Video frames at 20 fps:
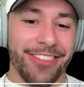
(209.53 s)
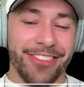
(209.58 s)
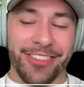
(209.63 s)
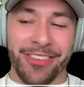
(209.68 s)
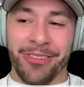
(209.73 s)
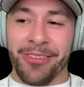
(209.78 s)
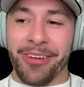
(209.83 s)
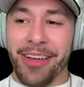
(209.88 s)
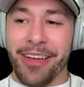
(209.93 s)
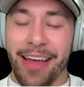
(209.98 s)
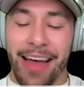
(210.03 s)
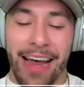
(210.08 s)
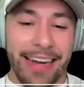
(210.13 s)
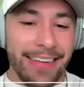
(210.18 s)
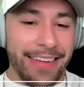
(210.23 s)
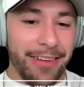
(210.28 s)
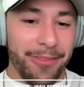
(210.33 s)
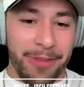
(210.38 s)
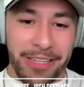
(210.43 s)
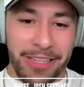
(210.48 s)
So I
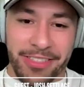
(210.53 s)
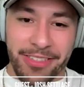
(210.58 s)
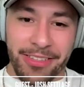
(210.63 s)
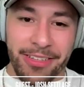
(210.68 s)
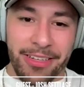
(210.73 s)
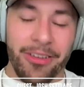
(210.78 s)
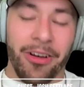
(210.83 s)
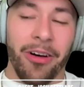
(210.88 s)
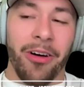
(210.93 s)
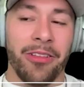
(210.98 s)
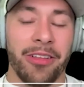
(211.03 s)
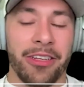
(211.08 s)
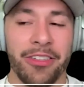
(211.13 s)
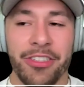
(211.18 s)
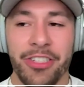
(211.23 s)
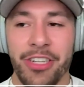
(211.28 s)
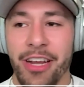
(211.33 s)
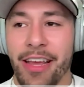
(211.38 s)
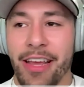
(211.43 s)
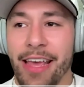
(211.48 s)
didn't wrestle in
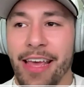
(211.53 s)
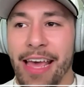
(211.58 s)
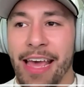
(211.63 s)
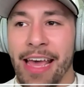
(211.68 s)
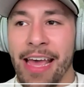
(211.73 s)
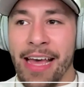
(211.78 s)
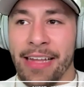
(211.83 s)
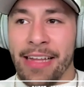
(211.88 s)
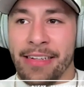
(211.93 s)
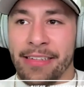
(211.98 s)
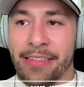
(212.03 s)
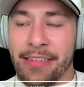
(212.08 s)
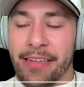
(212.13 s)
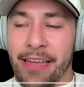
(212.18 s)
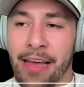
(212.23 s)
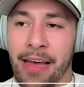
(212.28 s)
college. And